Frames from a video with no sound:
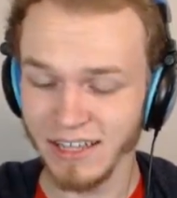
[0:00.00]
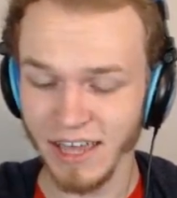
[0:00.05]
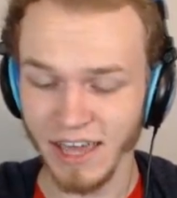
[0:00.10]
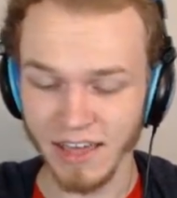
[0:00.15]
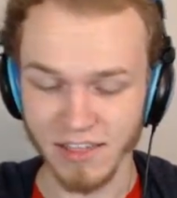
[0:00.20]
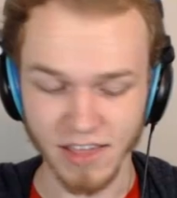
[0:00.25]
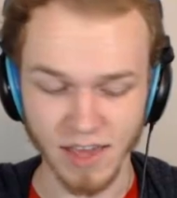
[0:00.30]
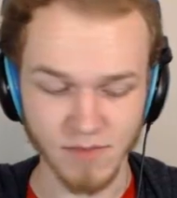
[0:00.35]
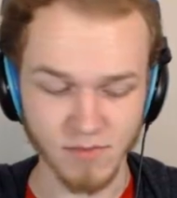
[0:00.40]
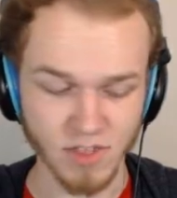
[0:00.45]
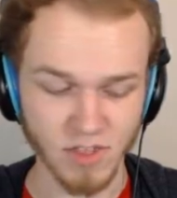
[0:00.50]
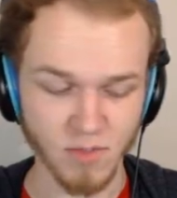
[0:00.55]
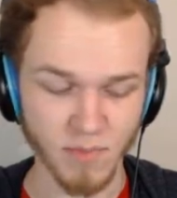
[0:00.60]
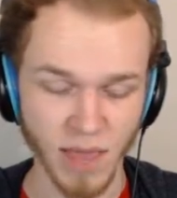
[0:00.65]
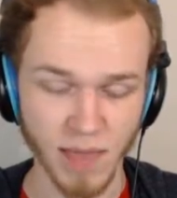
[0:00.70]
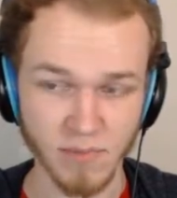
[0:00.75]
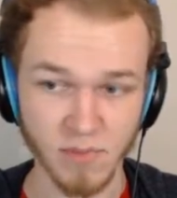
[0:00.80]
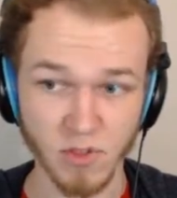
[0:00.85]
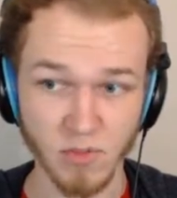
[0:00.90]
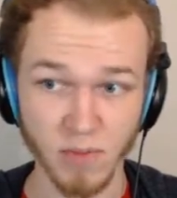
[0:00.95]
Yes, I have to
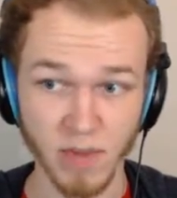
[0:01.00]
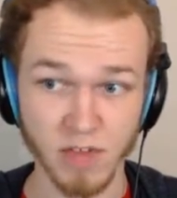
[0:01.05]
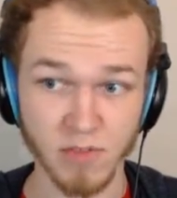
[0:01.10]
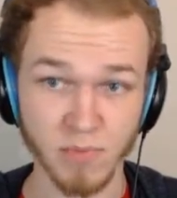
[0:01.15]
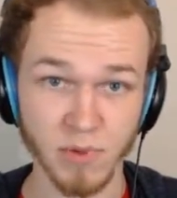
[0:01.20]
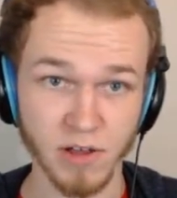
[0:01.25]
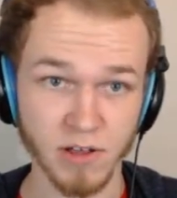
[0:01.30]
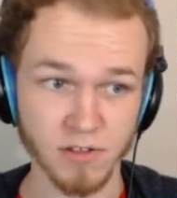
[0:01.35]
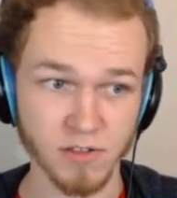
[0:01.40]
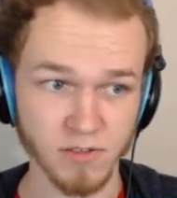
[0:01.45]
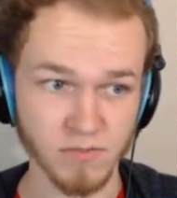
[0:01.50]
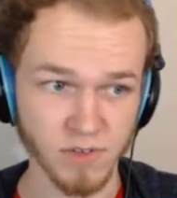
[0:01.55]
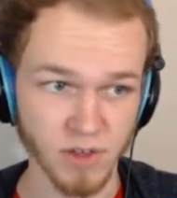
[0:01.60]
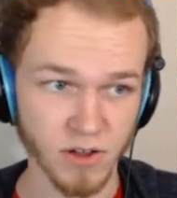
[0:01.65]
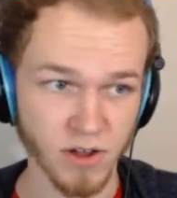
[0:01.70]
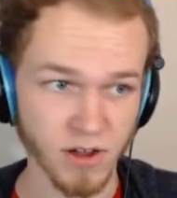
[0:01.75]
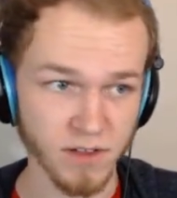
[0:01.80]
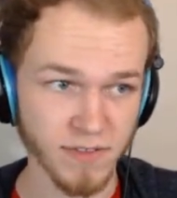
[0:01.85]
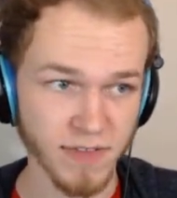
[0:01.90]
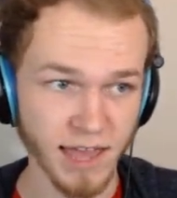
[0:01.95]
spam the spacebar, so if you
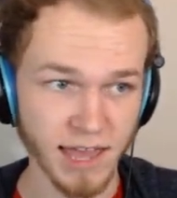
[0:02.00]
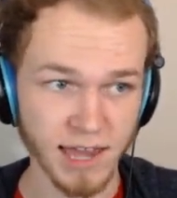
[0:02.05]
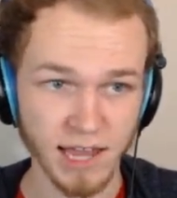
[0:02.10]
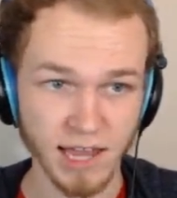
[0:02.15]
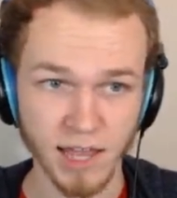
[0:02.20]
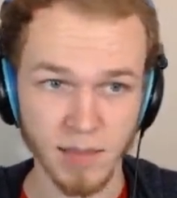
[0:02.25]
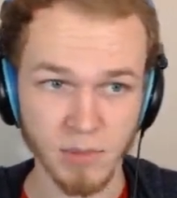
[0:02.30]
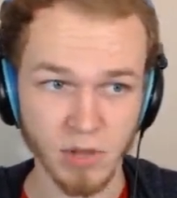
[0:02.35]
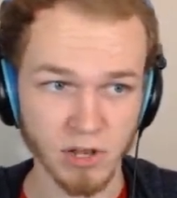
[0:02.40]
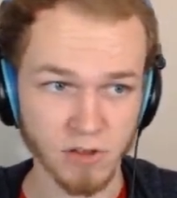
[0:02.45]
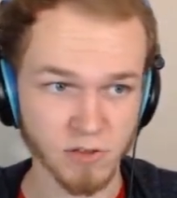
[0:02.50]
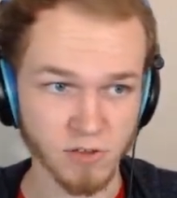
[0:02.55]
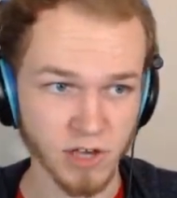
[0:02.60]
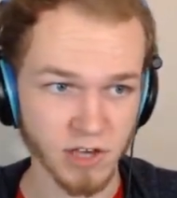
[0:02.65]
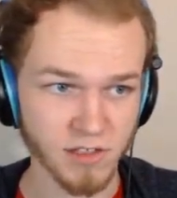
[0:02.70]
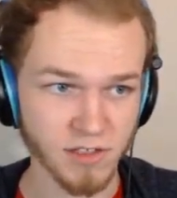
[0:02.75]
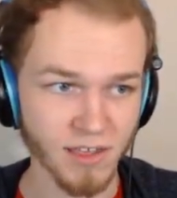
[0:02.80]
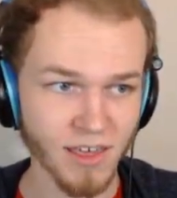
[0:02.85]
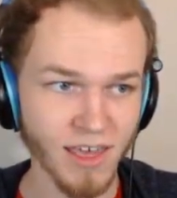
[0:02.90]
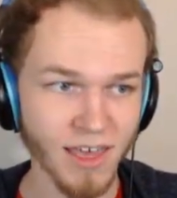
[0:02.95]
heard that, I
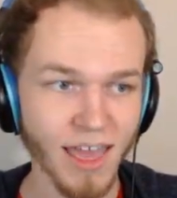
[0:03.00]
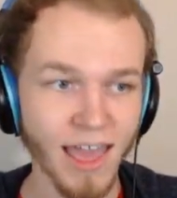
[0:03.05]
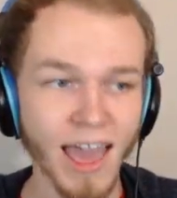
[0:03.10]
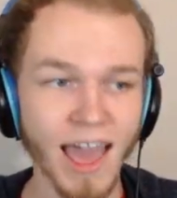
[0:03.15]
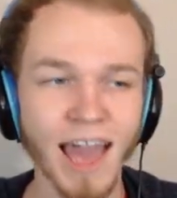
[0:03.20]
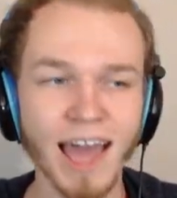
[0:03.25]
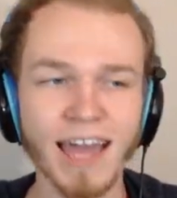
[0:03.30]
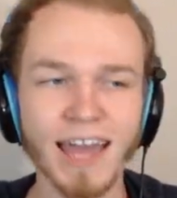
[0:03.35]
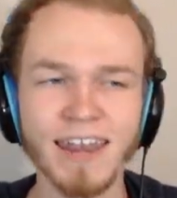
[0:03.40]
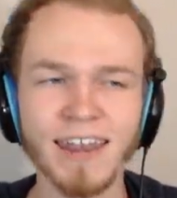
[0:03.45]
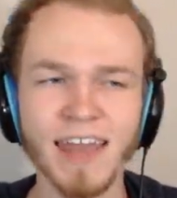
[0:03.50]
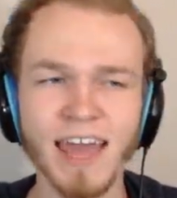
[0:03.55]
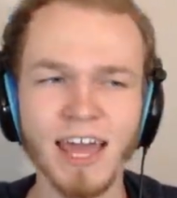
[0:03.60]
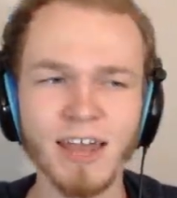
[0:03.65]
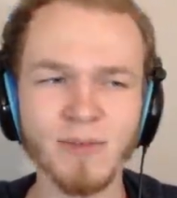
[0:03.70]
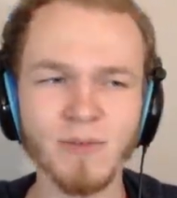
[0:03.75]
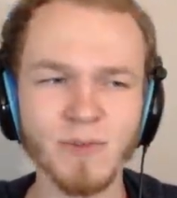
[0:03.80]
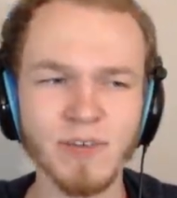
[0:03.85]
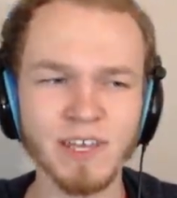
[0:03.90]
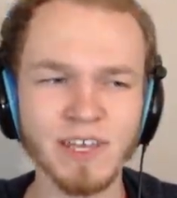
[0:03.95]
apologize. And
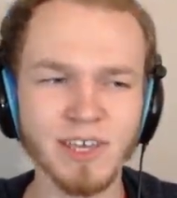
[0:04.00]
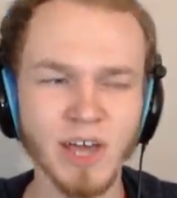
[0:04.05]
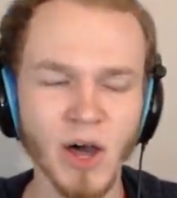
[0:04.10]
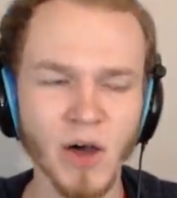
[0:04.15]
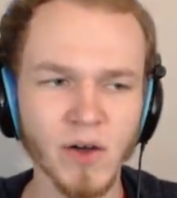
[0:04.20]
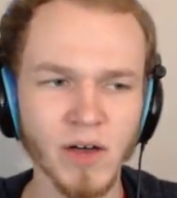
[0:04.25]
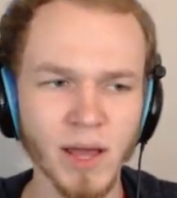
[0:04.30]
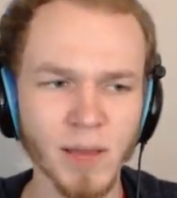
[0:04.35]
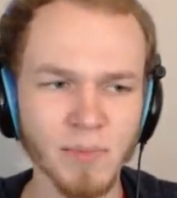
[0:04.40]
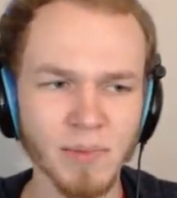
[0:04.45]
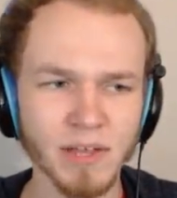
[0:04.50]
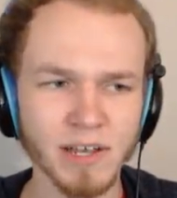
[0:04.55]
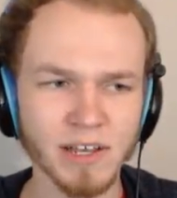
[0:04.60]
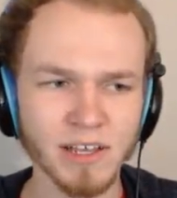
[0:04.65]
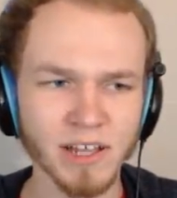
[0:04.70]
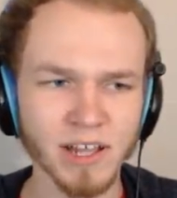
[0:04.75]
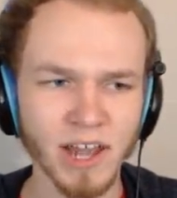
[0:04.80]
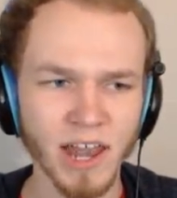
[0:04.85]
then we go up and